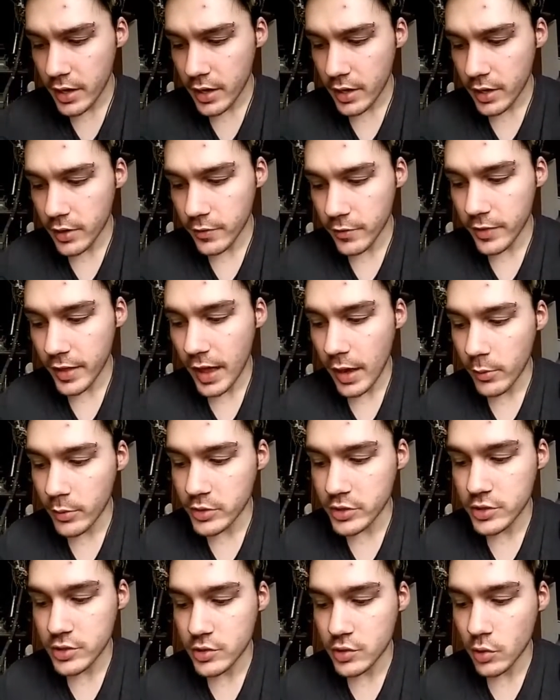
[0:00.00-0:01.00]
of that
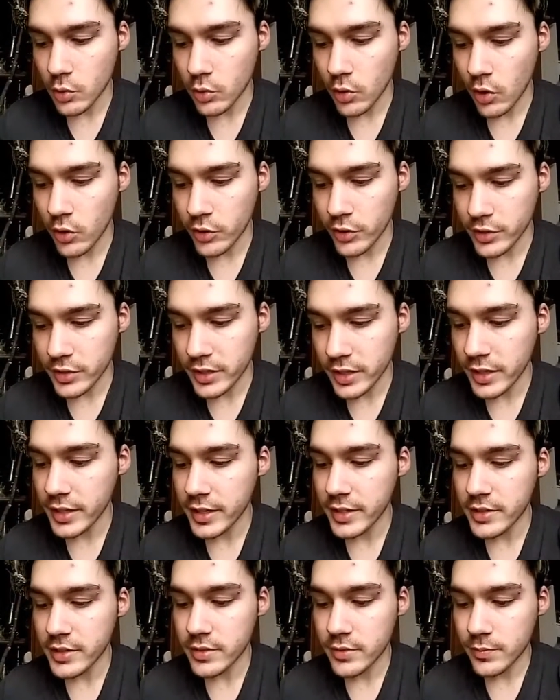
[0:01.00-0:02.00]
which is no longer
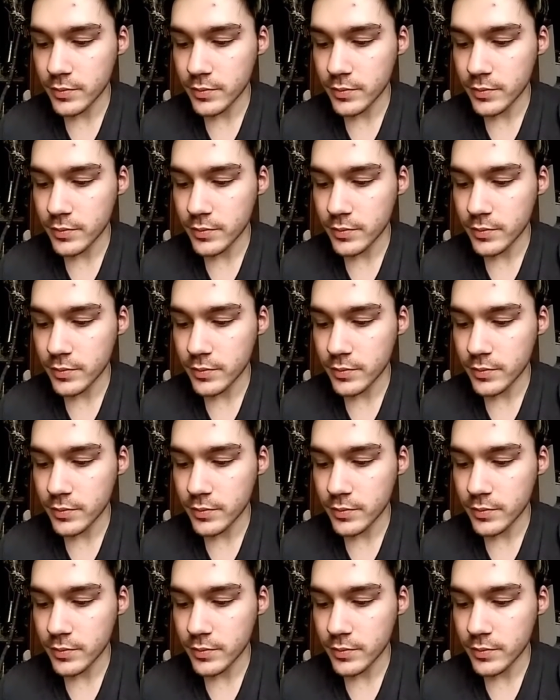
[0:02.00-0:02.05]
needed.